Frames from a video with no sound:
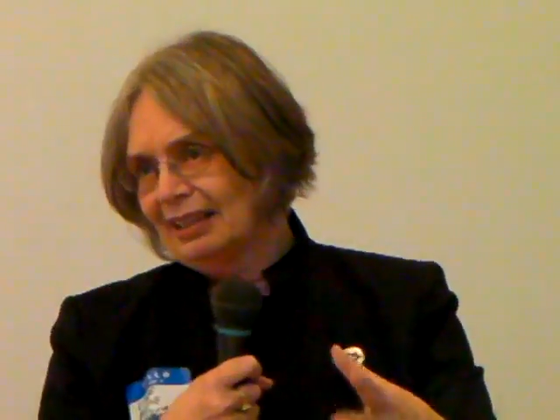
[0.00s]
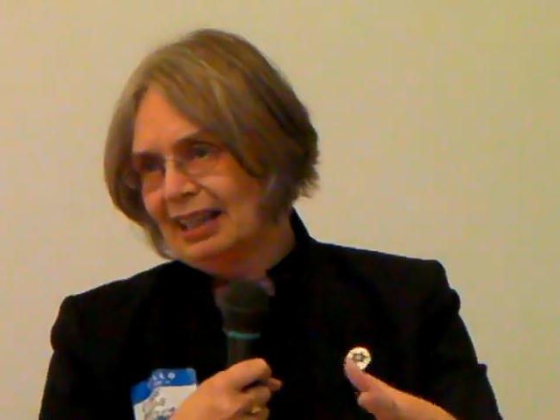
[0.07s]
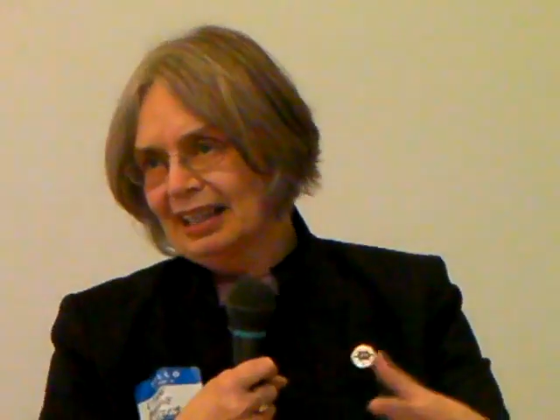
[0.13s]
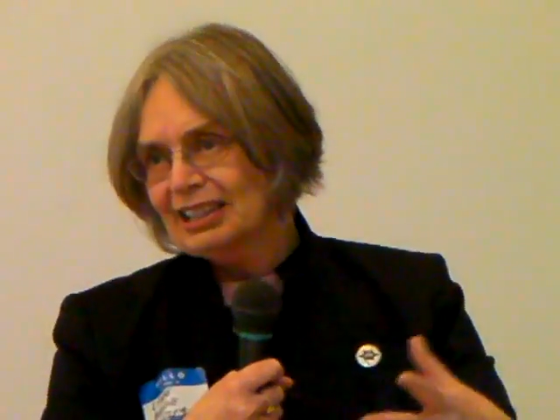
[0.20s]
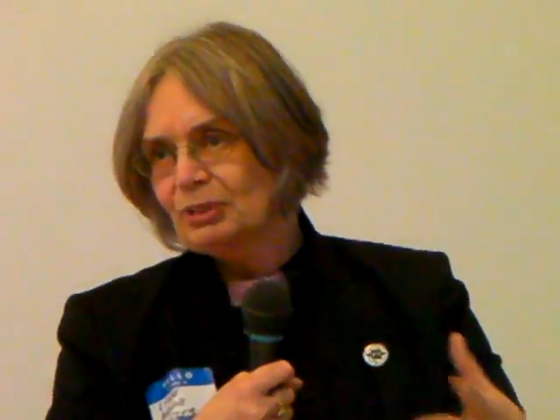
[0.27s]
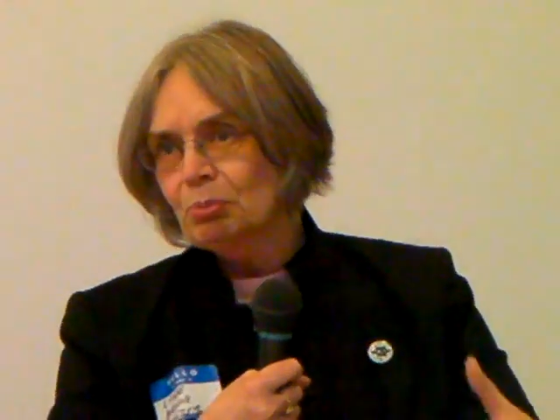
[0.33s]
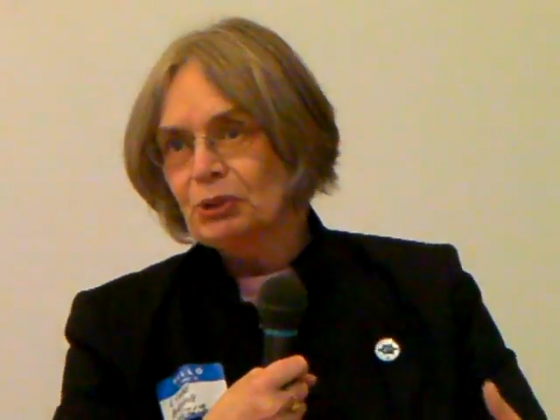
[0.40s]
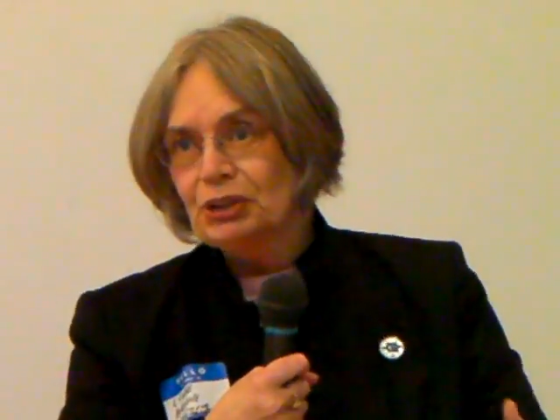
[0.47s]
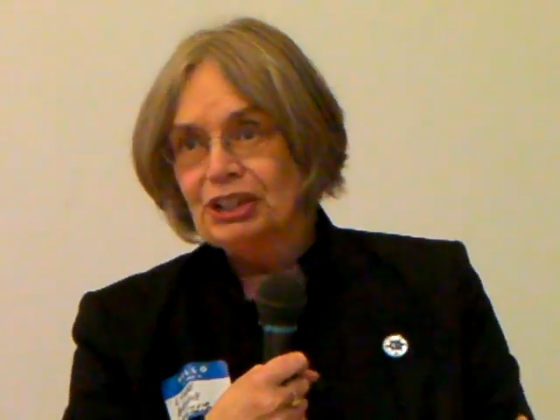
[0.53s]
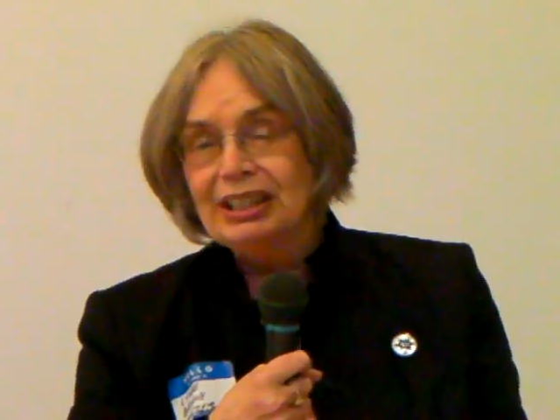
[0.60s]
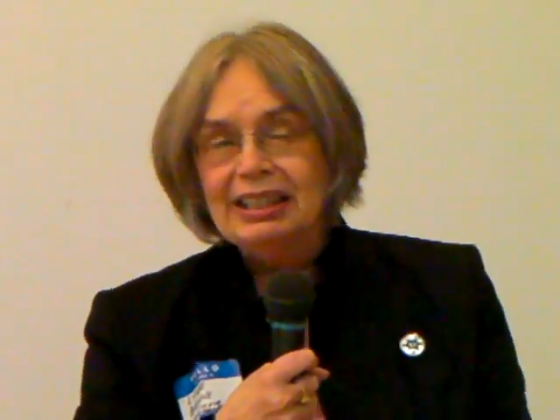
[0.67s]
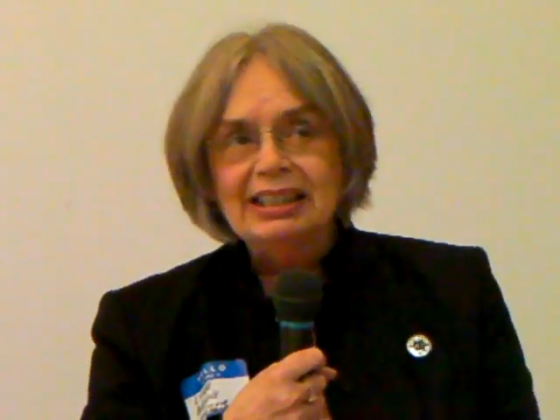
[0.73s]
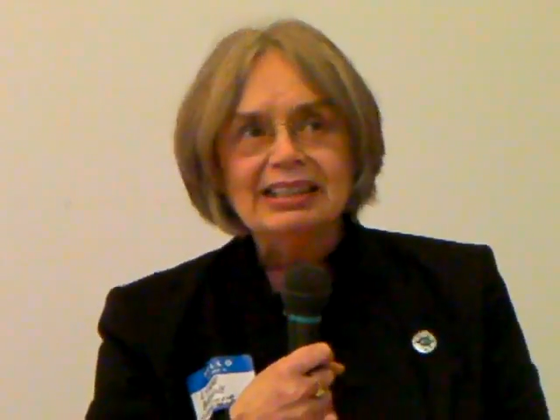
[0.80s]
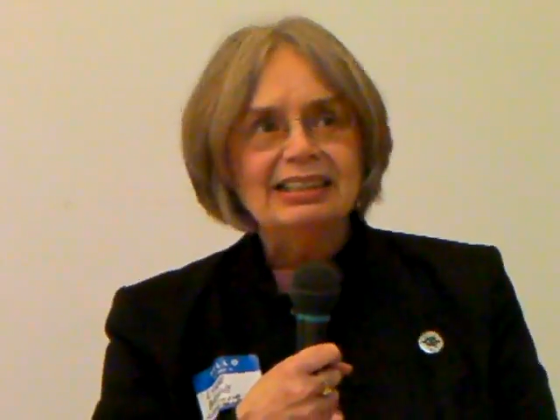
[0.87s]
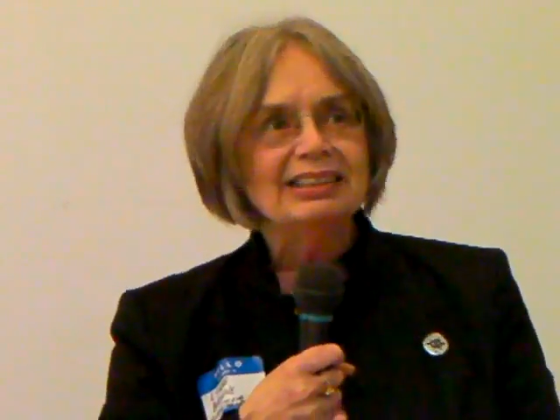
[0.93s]

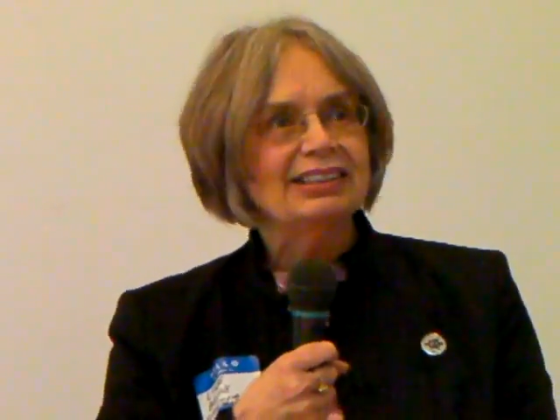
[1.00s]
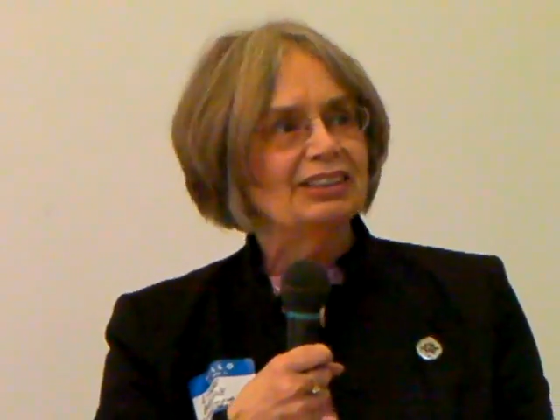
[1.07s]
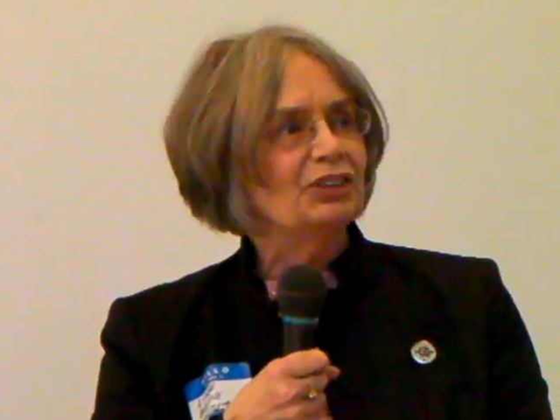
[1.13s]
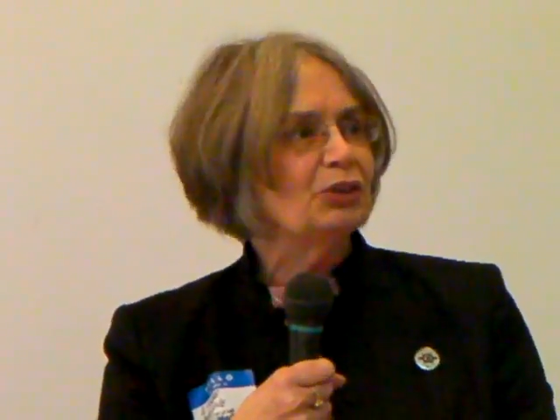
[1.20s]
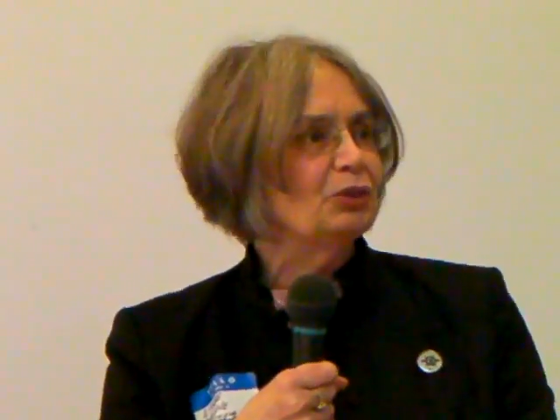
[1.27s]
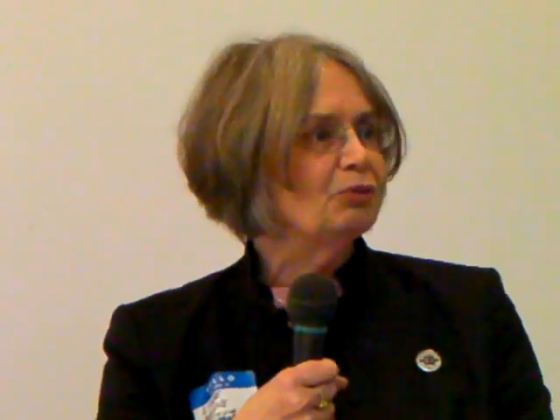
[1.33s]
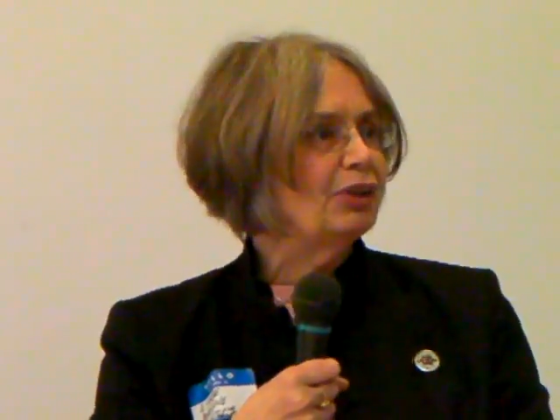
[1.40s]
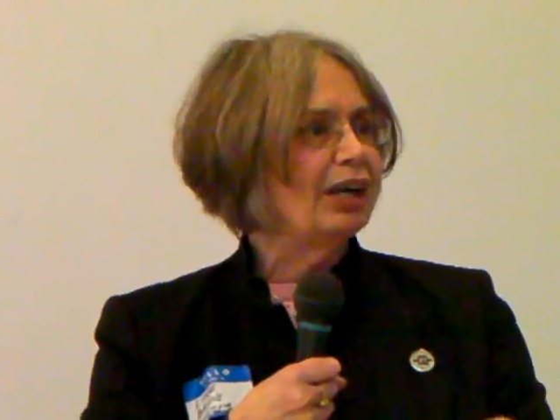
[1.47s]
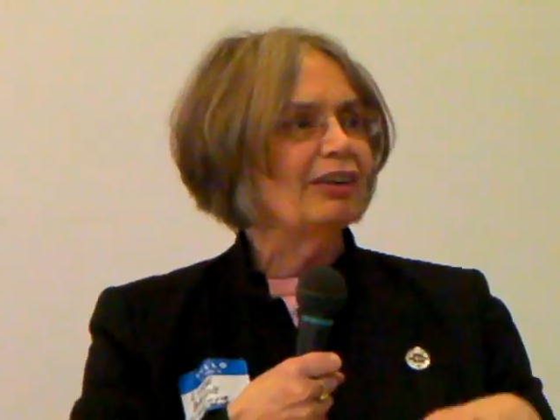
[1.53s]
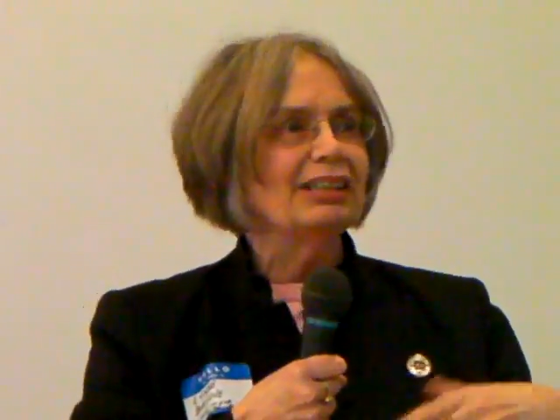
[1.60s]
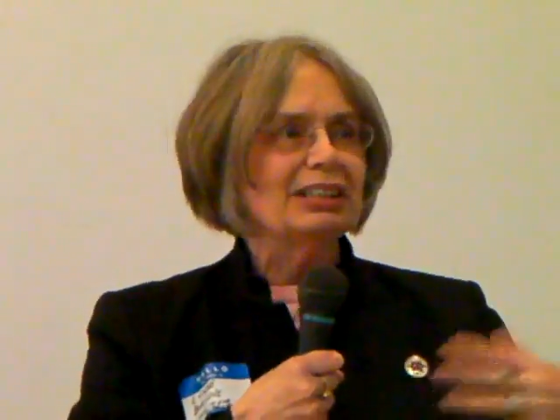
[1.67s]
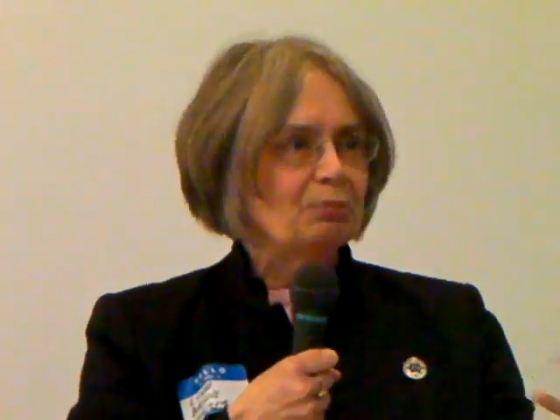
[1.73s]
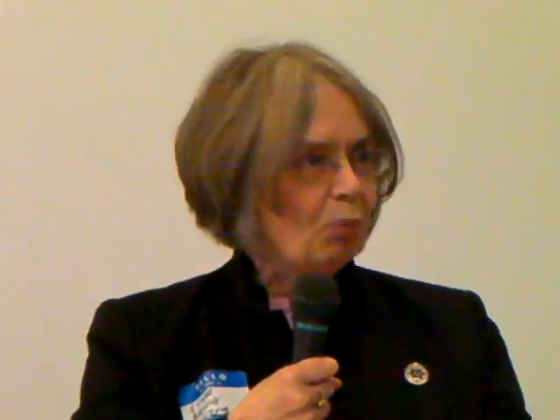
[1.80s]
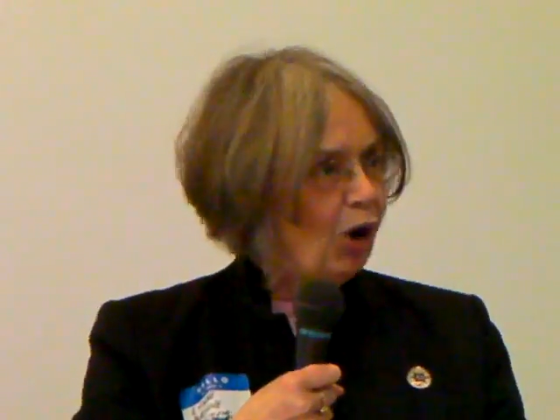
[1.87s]
expertise to various